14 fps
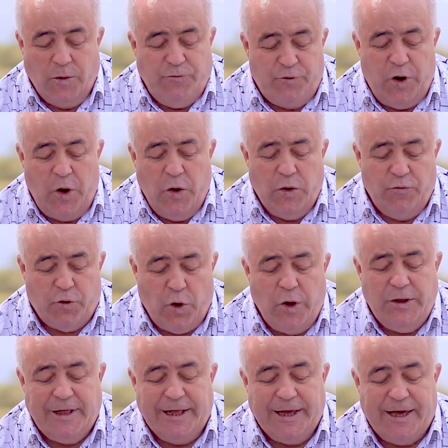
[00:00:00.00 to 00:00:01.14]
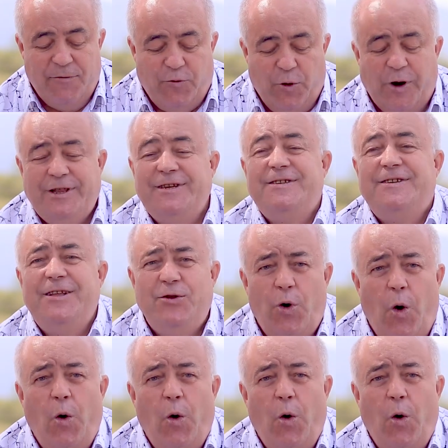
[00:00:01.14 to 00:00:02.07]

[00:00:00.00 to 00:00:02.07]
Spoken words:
Und freundliche Worte sind